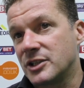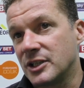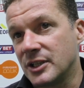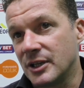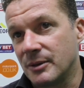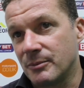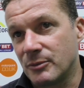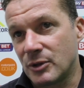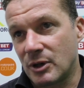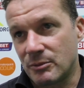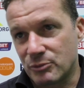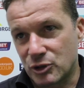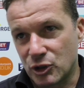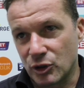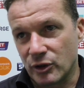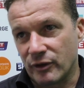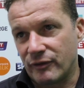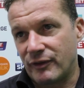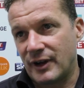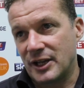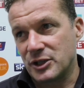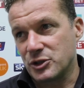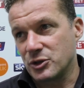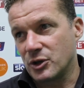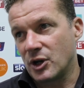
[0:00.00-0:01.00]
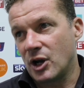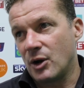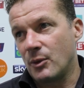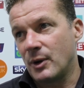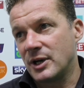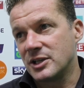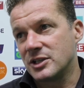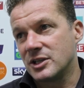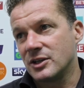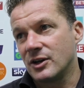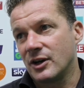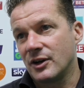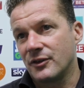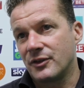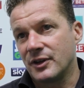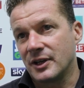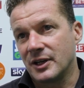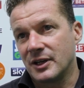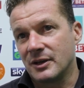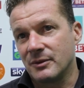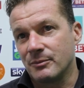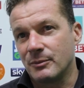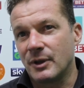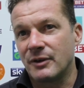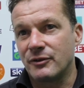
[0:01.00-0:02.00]
And I'm, I'm sure the fans will go away tonight
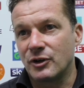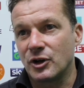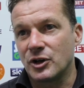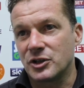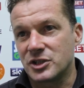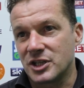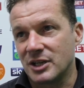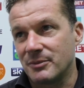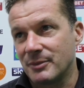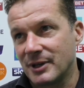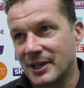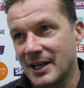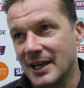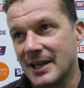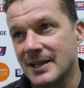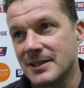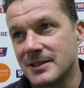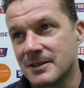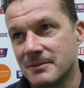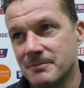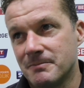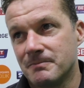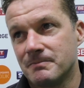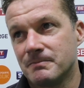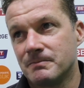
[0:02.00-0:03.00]
thinking they've got a team that cares.